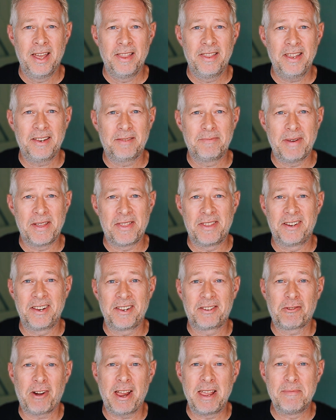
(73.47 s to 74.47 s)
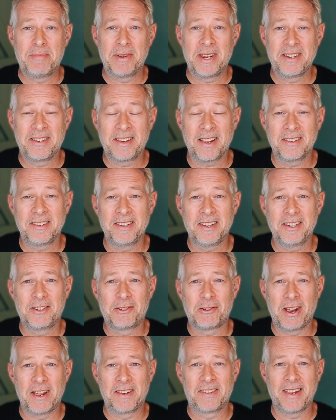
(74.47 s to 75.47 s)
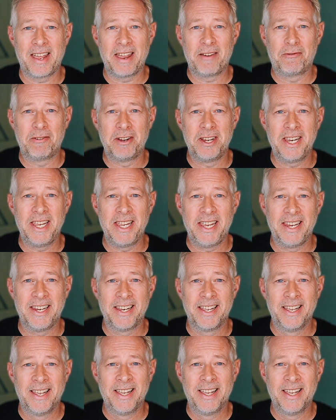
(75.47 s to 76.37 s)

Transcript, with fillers: This method is great, but it doesn't address every need.